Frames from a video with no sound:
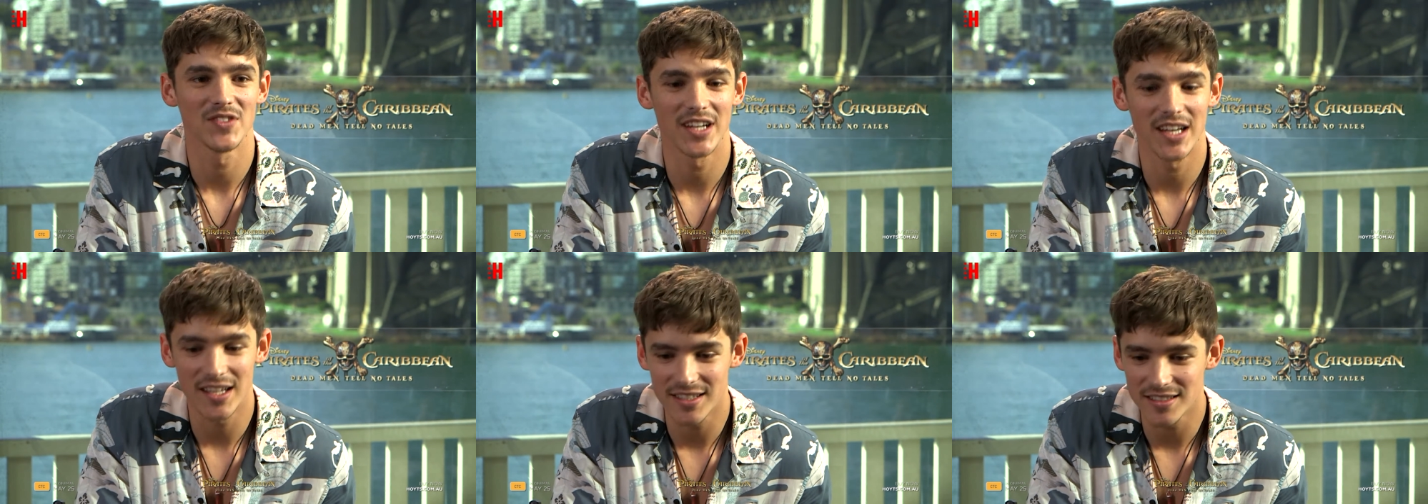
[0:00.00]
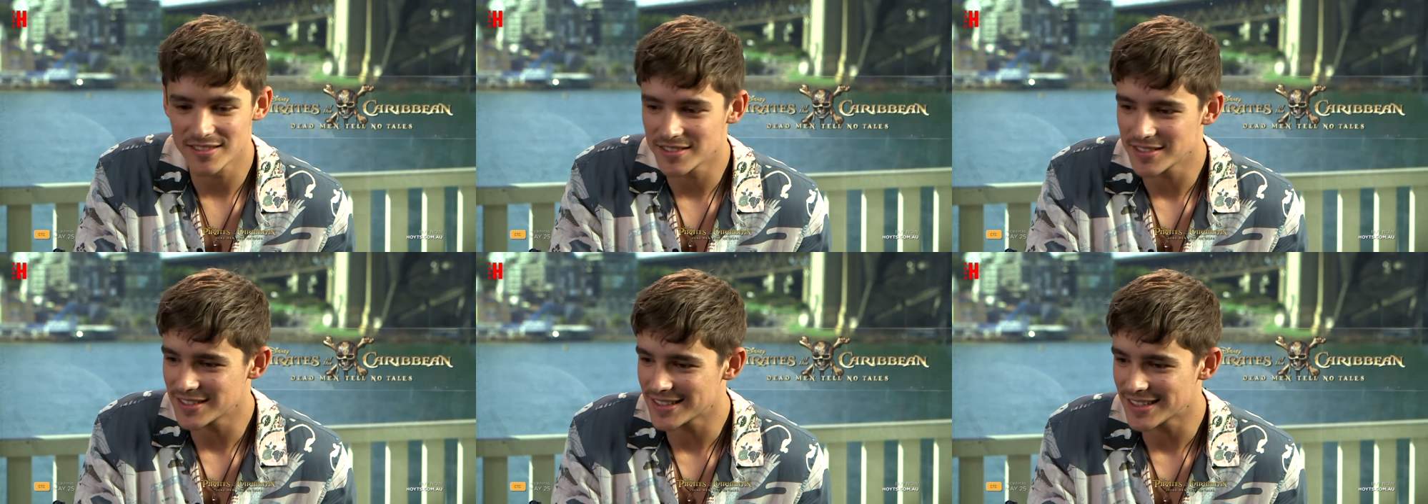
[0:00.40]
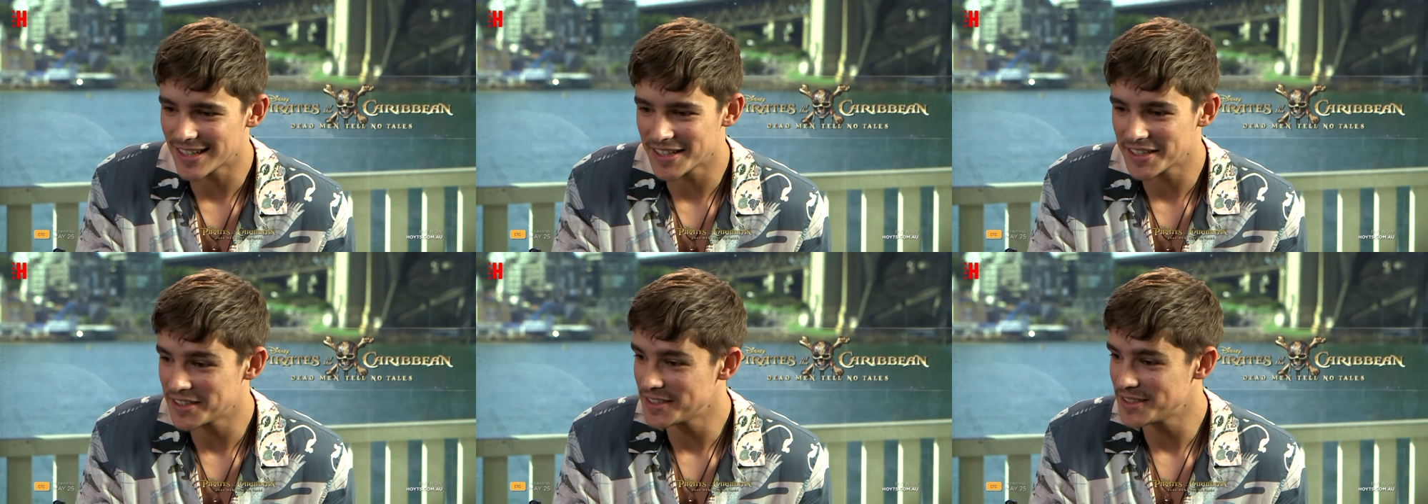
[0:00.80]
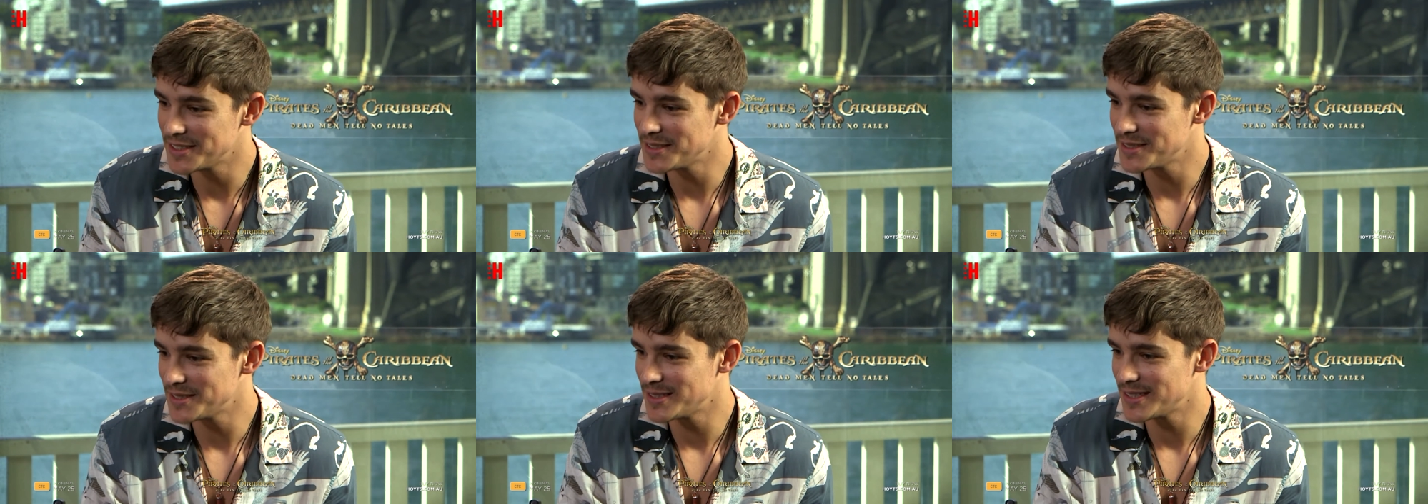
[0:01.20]
and
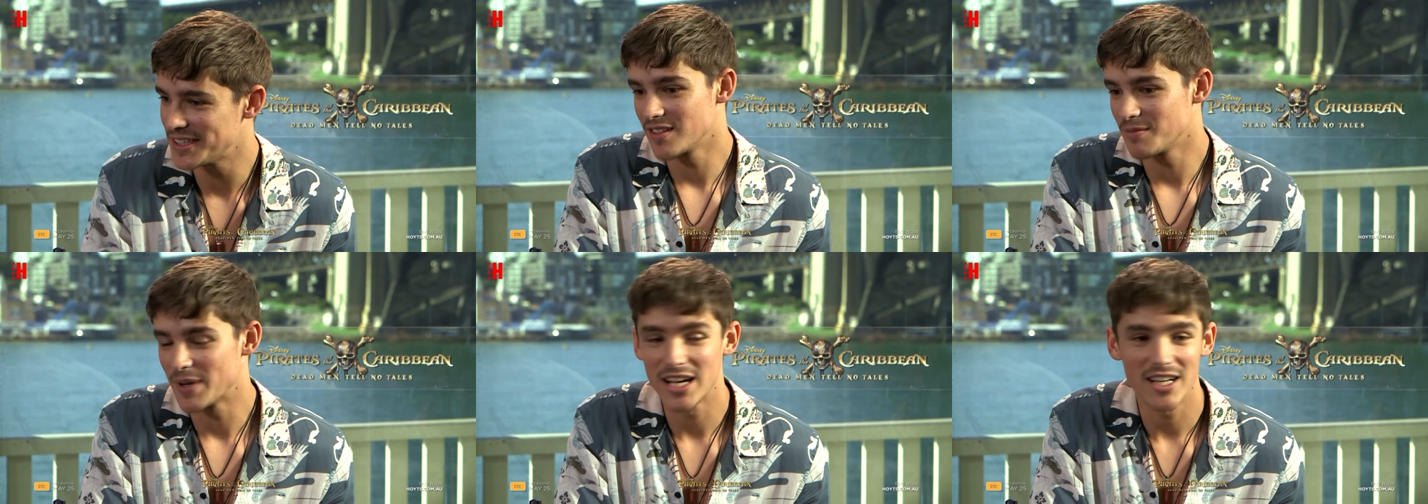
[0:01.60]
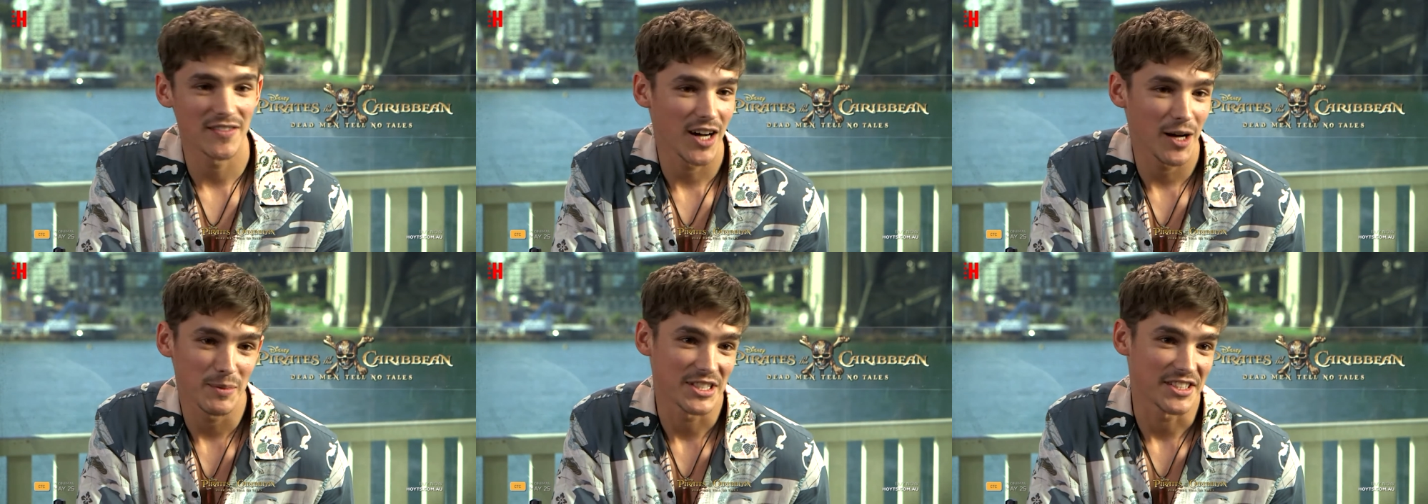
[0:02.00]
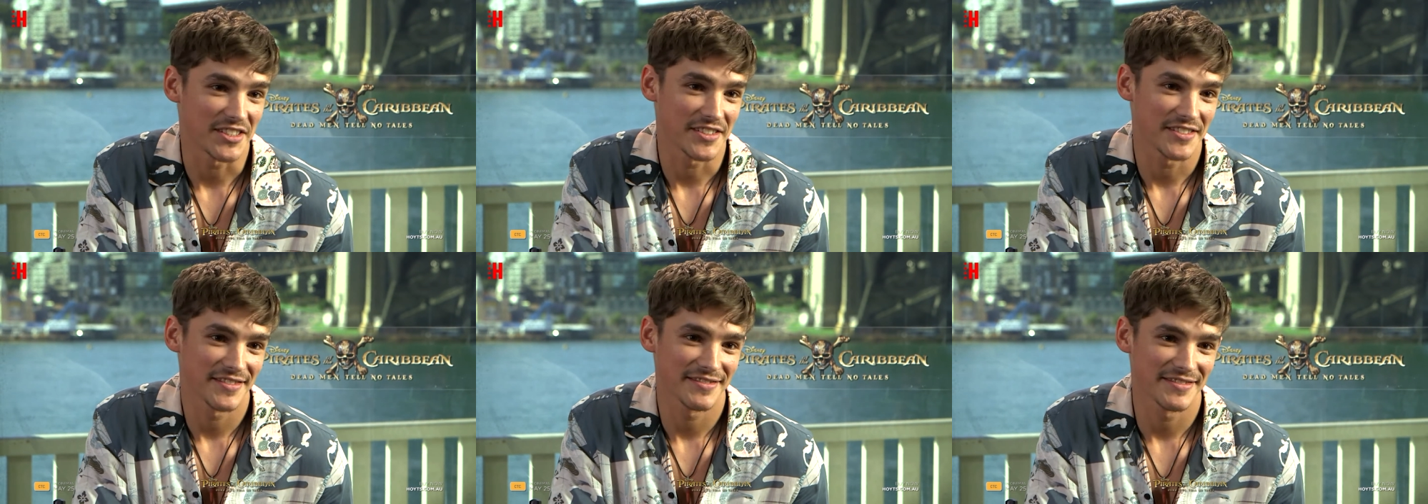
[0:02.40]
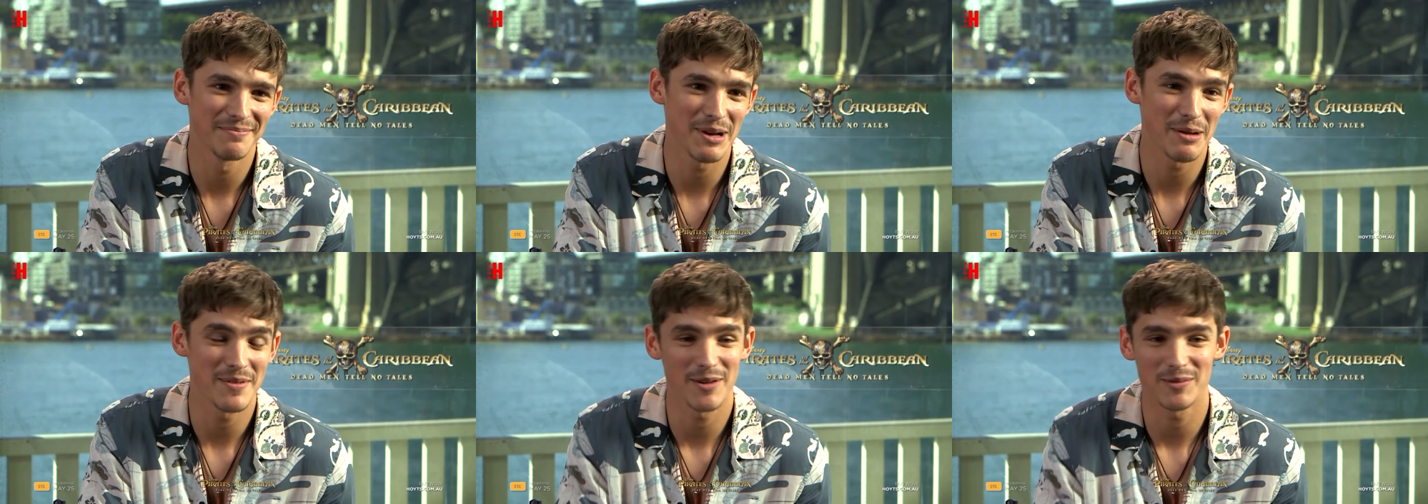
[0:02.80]
a bag of almonds.
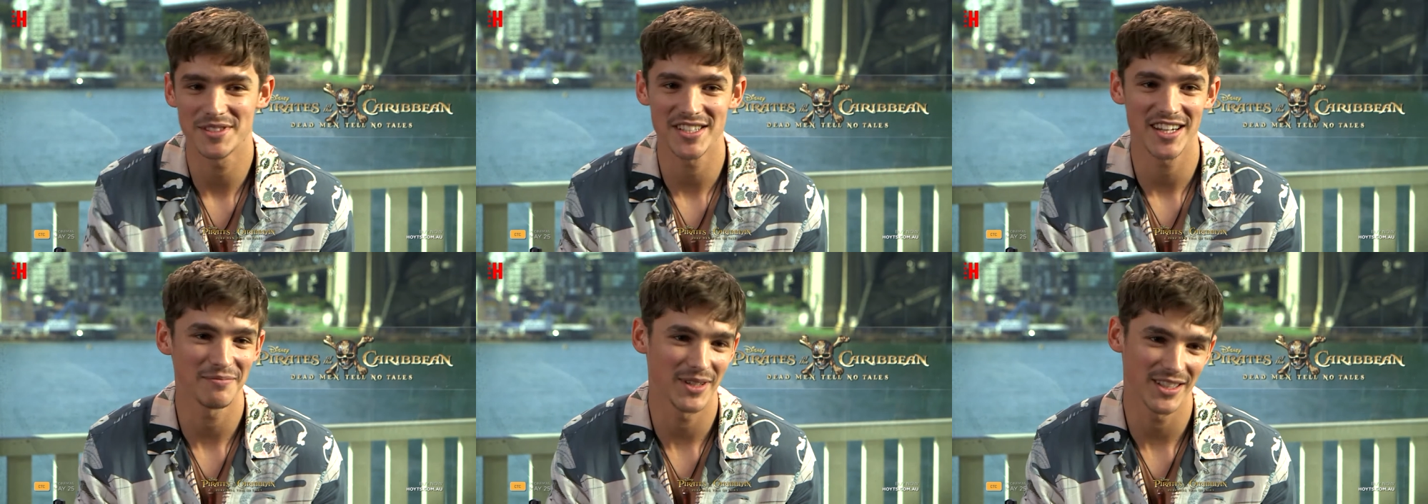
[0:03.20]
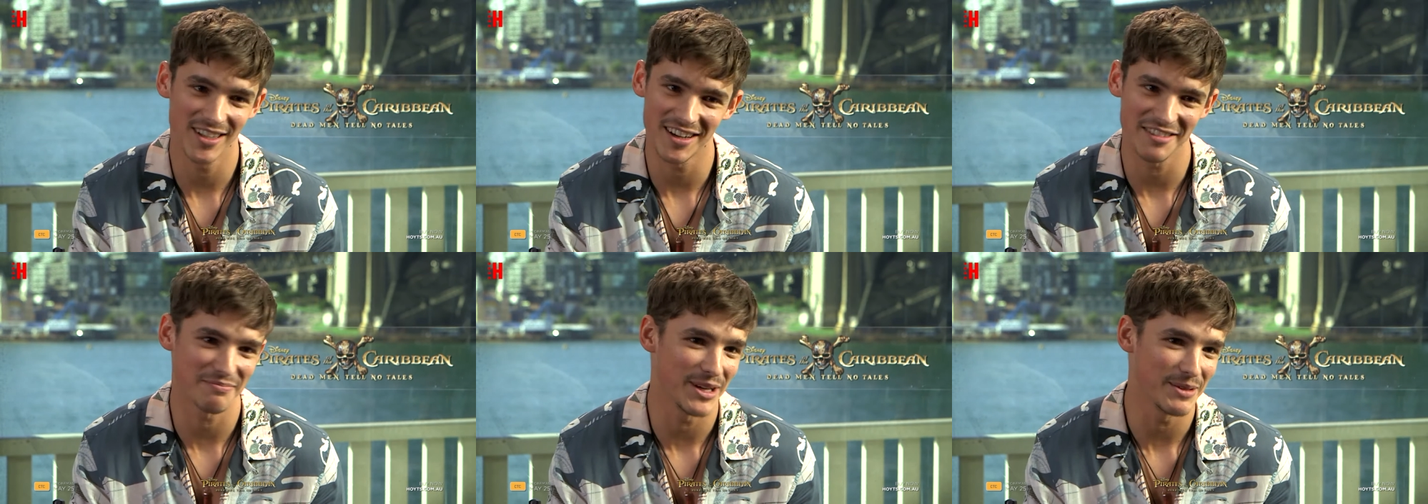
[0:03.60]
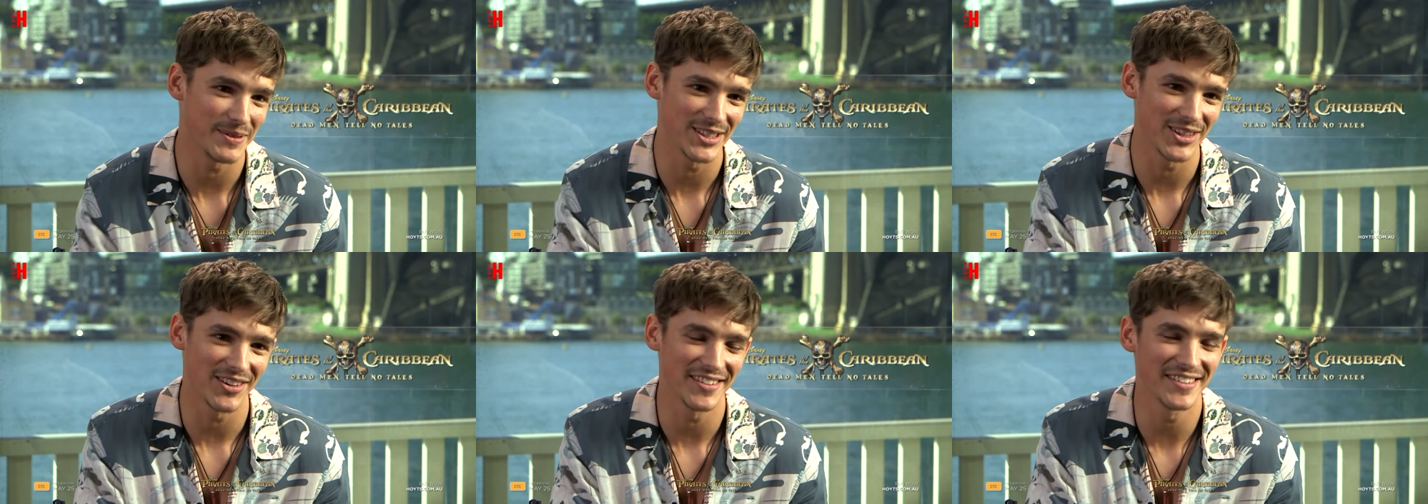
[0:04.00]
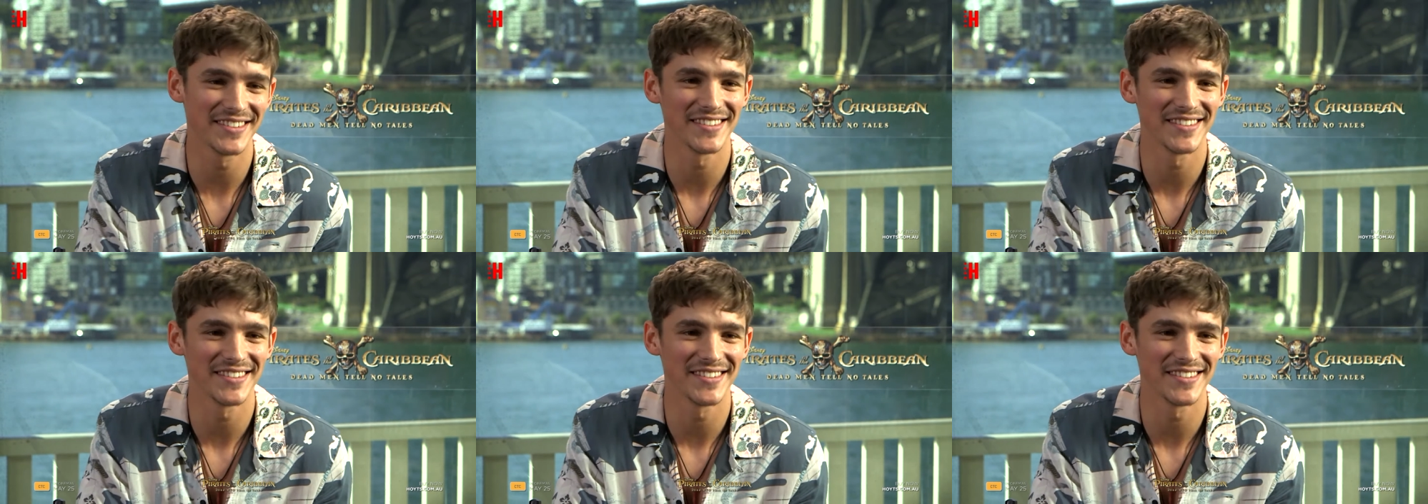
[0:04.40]
Maybe that would save my life, maybe not.